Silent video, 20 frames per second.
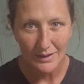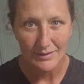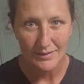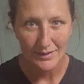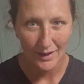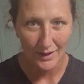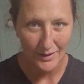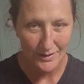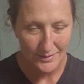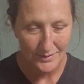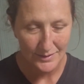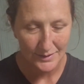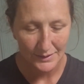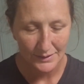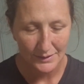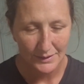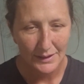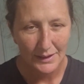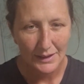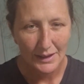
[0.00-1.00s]
It's Easter,
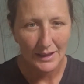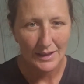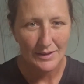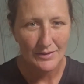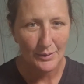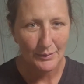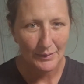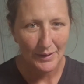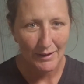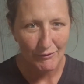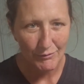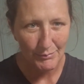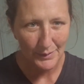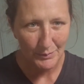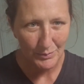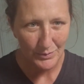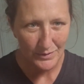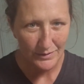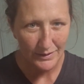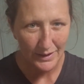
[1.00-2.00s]
and so we have
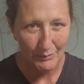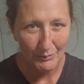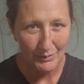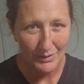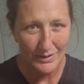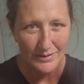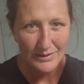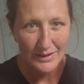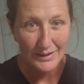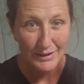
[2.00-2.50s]
people staying with us,